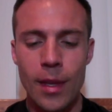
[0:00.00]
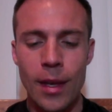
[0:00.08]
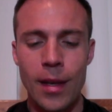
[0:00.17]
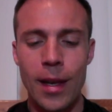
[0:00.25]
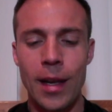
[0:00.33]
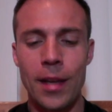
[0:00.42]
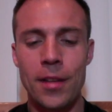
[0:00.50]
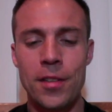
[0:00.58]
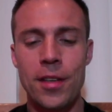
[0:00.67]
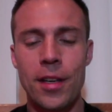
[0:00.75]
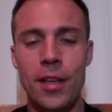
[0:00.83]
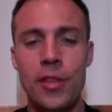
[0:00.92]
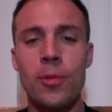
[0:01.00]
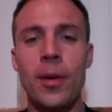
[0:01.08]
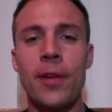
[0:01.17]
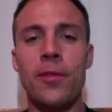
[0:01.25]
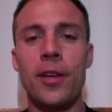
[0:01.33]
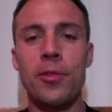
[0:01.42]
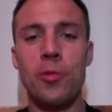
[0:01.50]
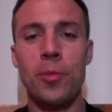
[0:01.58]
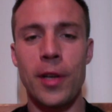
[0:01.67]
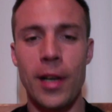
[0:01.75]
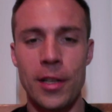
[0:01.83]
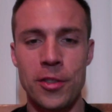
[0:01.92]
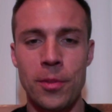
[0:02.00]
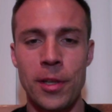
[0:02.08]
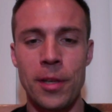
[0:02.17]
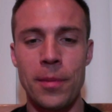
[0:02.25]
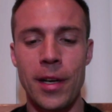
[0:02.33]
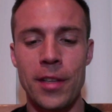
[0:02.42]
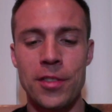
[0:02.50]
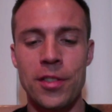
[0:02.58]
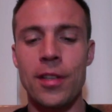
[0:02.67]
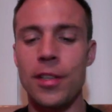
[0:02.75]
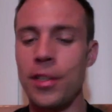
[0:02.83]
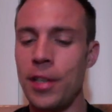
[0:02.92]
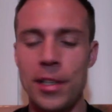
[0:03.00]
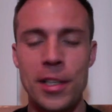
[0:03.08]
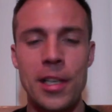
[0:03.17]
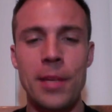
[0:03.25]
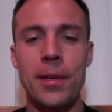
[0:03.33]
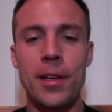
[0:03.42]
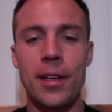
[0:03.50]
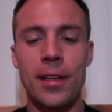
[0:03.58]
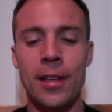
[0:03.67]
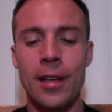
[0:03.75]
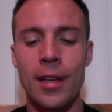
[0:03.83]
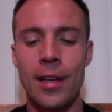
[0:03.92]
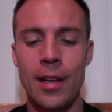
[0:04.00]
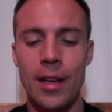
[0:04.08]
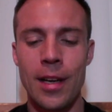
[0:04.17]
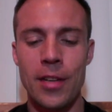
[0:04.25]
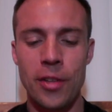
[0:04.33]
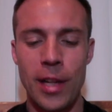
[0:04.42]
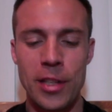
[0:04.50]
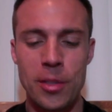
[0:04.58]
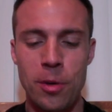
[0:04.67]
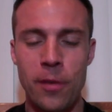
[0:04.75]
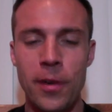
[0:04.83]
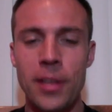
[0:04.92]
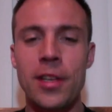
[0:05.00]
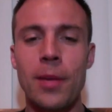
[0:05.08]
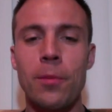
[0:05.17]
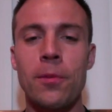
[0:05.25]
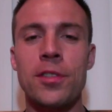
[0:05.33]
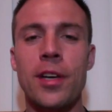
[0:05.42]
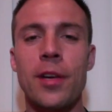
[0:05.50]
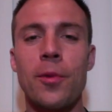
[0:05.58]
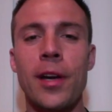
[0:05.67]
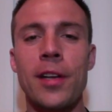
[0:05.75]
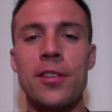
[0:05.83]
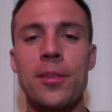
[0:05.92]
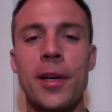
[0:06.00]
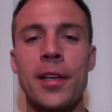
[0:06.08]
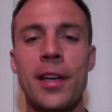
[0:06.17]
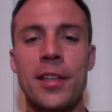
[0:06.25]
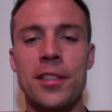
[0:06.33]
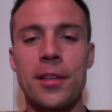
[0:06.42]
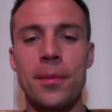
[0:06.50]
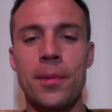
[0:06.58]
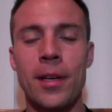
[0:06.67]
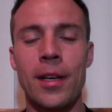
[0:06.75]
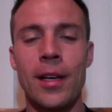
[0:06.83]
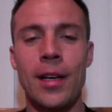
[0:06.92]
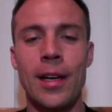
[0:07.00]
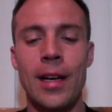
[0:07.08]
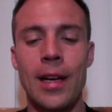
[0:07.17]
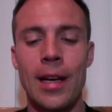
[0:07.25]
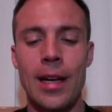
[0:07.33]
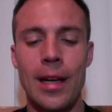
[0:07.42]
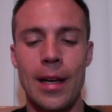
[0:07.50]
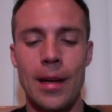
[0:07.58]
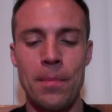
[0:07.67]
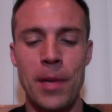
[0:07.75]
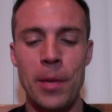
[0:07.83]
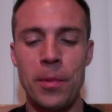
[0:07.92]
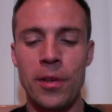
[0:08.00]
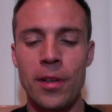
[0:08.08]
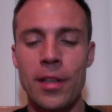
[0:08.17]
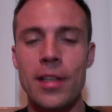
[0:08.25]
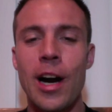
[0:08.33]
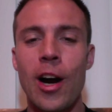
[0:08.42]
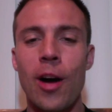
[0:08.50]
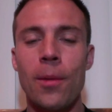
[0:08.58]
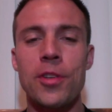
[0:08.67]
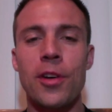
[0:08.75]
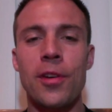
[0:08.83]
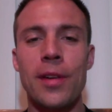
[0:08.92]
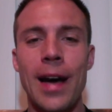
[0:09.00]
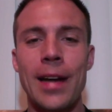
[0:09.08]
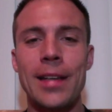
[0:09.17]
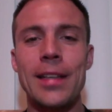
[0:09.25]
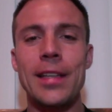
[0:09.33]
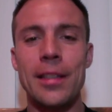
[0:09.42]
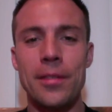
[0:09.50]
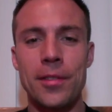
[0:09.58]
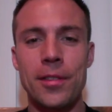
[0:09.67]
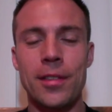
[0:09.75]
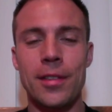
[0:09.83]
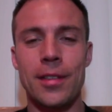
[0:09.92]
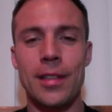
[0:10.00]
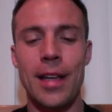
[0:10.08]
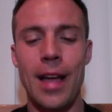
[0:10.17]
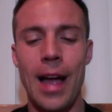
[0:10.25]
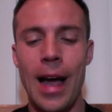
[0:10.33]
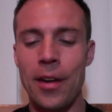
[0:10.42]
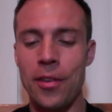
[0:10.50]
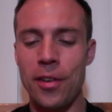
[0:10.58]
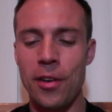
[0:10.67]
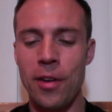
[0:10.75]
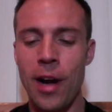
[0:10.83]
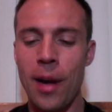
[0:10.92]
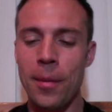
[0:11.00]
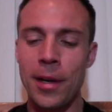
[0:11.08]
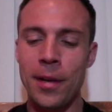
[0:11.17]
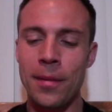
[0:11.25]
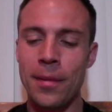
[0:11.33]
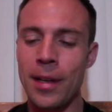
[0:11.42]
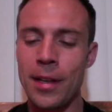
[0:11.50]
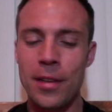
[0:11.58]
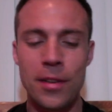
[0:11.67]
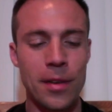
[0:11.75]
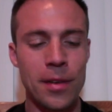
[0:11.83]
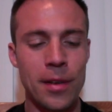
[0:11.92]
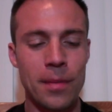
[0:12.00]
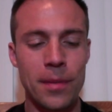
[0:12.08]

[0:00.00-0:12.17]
And you, my friend, will put on some lean mass. You need to keep eating. So that's a perfect segue into my next tip. People, carbs are not evil. I don't know how many... Yeah.